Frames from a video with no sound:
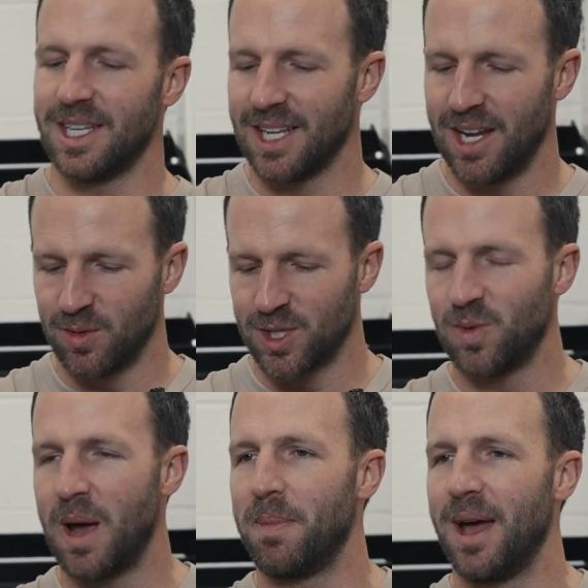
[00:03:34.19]
There's a little
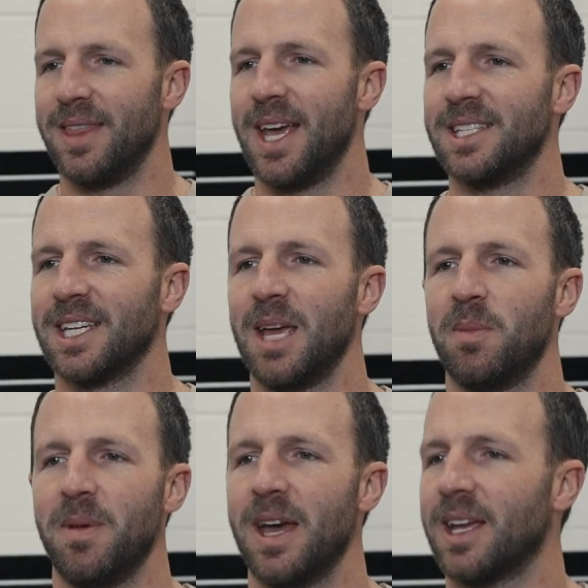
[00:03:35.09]
sweatband there to keep
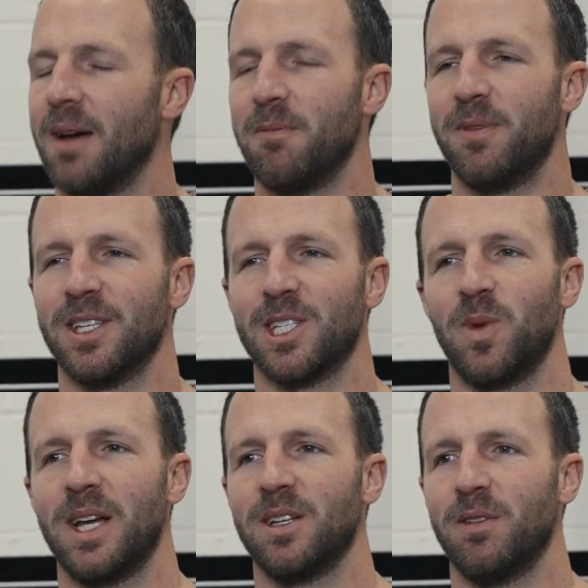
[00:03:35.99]
a bit of comfort and
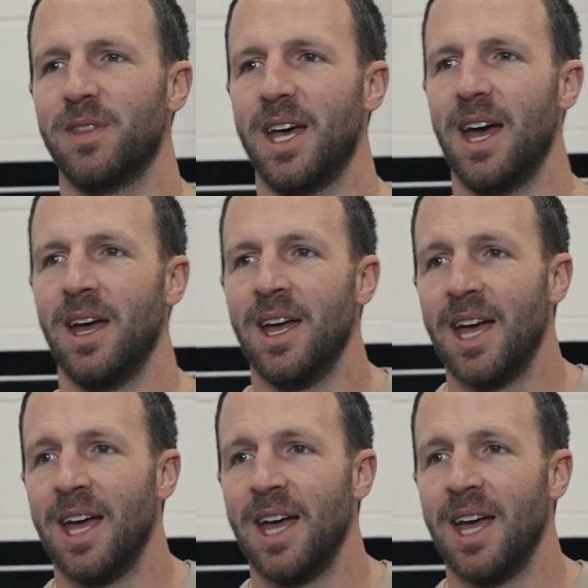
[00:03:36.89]
sweat off there.